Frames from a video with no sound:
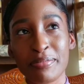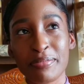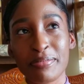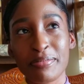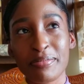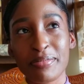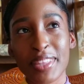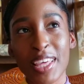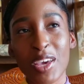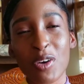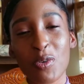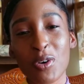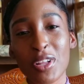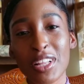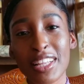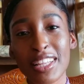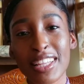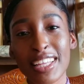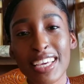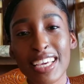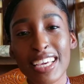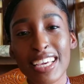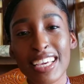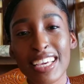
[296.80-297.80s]
they
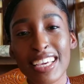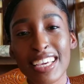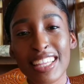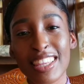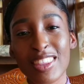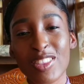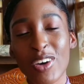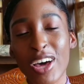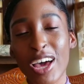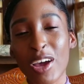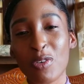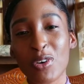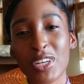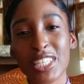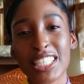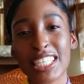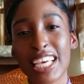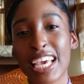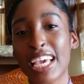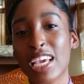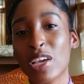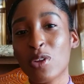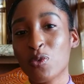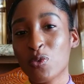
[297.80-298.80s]
will no, I would
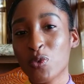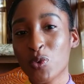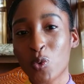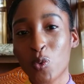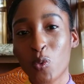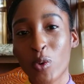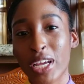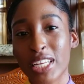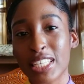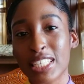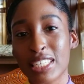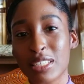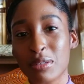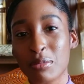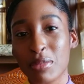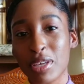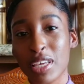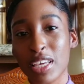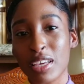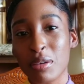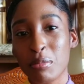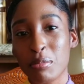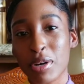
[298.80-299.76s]
say influence me,